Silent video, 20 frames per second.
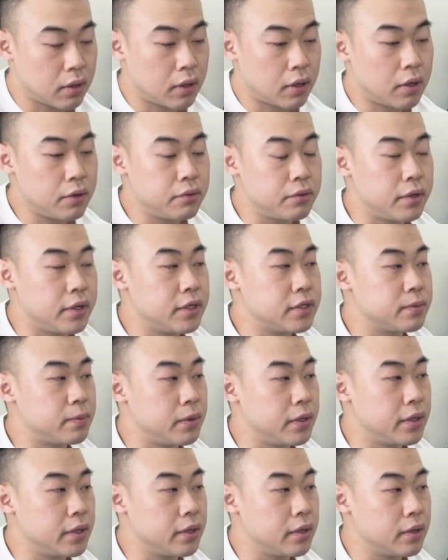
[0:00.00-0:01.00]
How do they
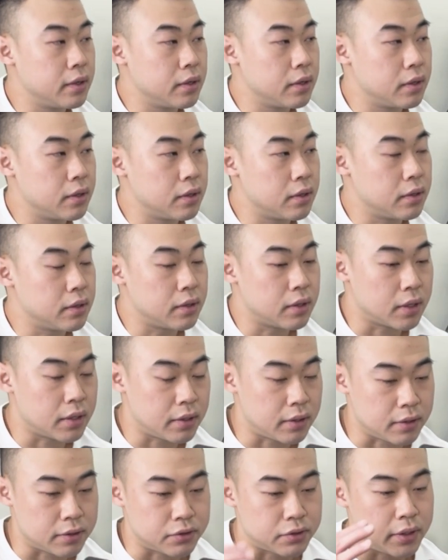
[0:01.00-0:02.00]
split
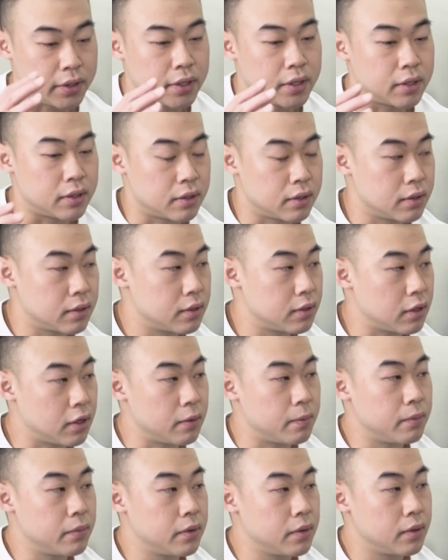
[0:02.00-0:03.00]
like the training
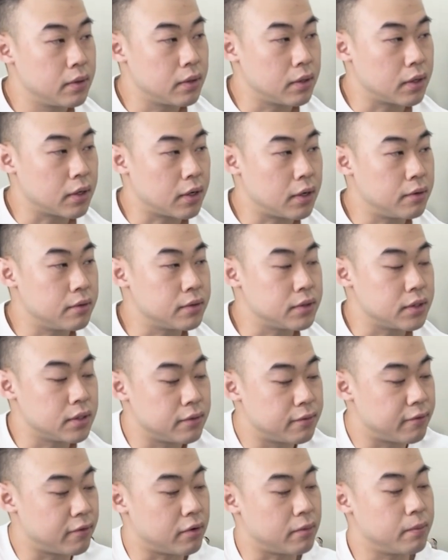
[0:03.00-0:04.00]
up? Like how is
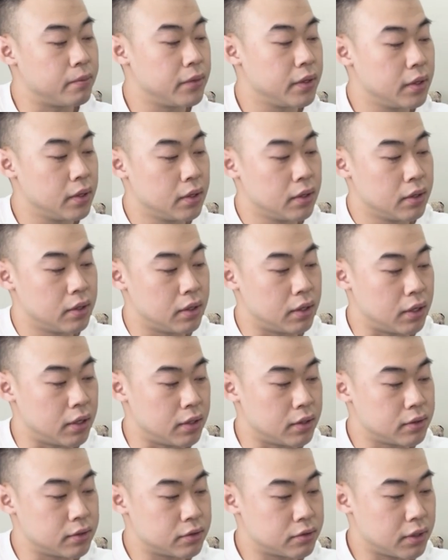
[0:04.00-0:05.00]
it from
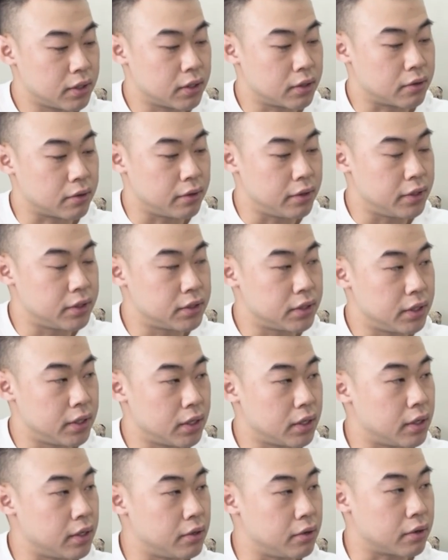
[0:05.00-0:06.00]
strength and
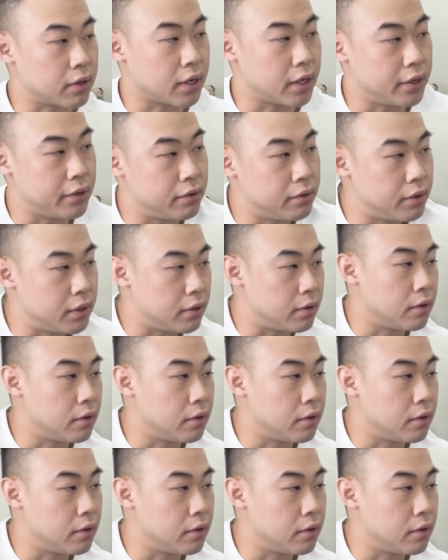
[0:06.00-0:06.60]
conditioning and your cardio and